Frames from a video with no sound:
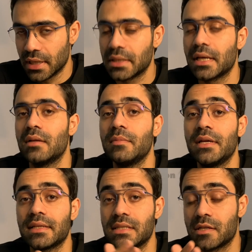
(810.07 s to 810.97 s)
it can be
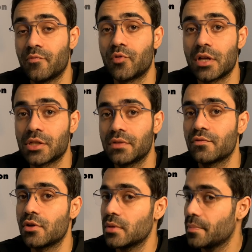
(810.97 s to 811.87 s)
an excessive production
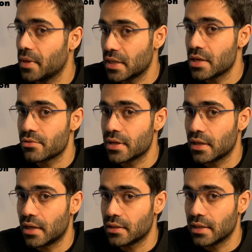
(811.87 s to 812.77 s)
from the pituitary
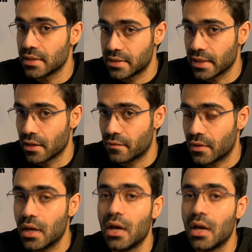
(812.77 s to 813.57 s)
gland itself,